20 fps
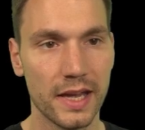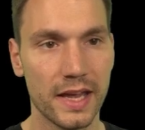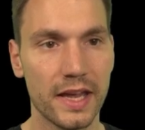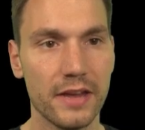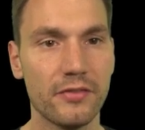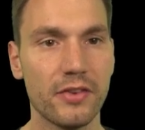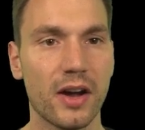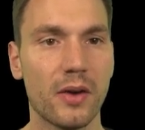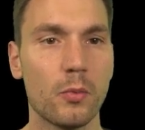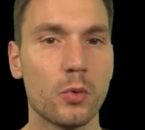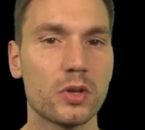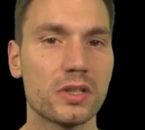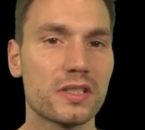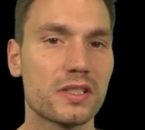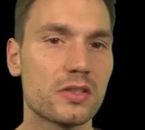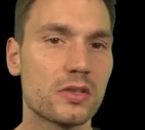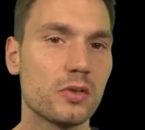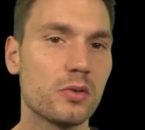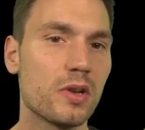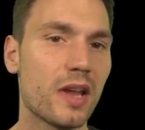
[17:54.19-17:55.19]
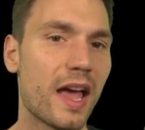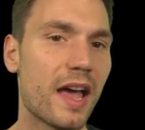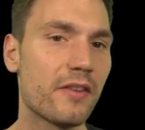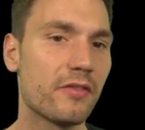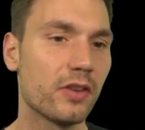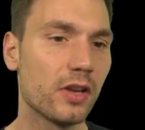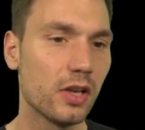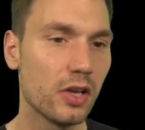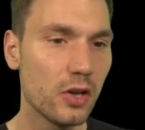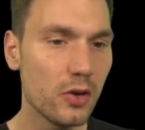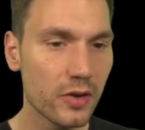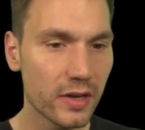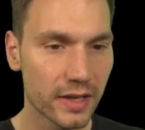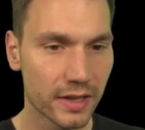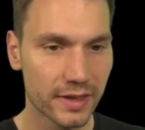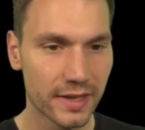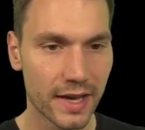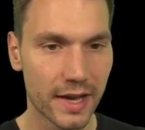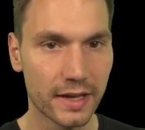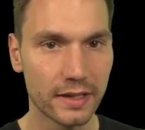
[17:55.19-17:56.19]
If I want to have a look
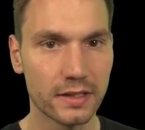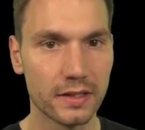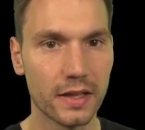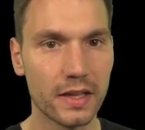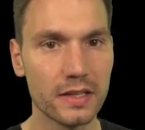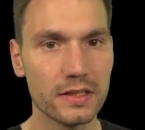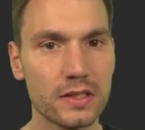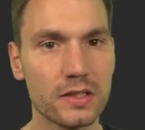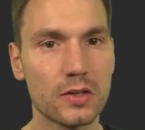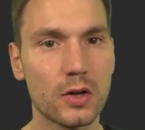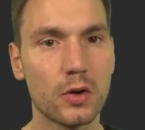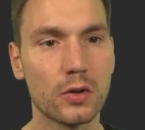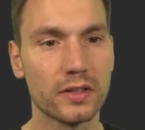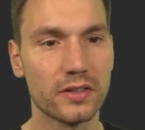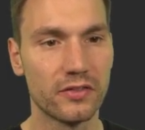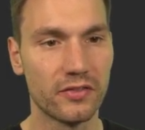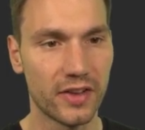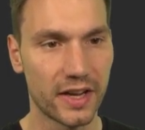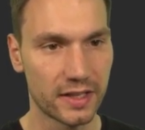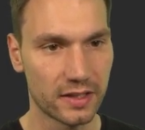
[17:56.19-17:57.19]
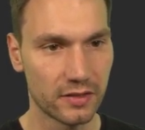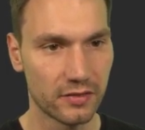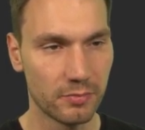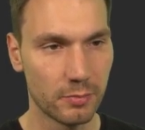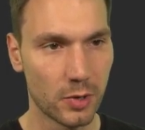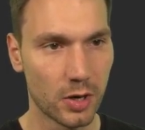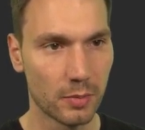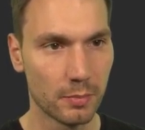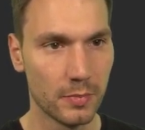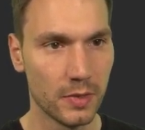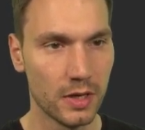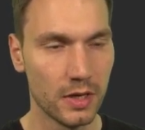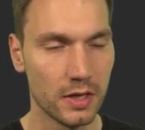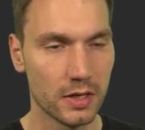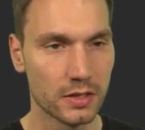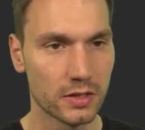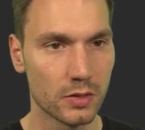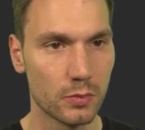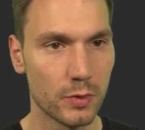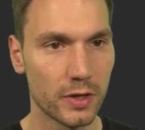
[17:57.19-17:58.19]
at that, is called effective pom.
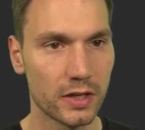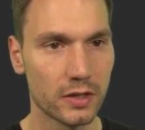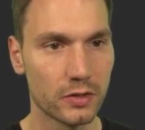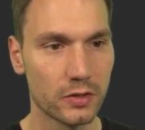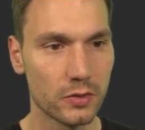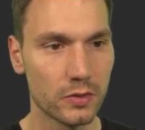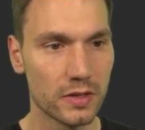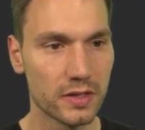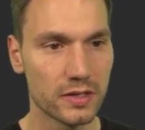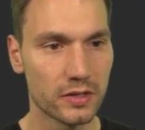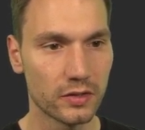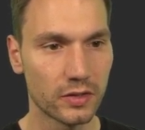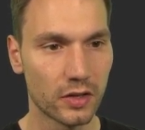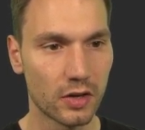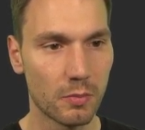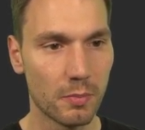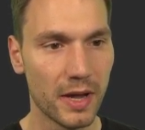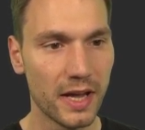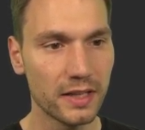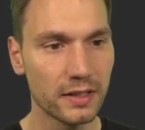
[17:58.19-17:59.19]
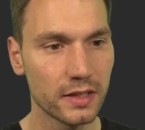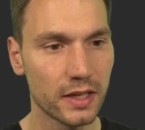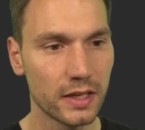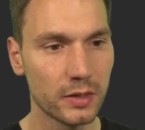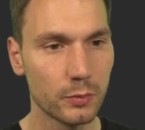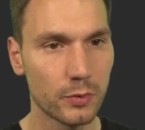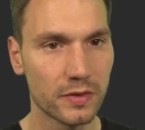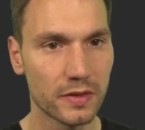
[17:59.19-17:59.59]
So we can do this on the command line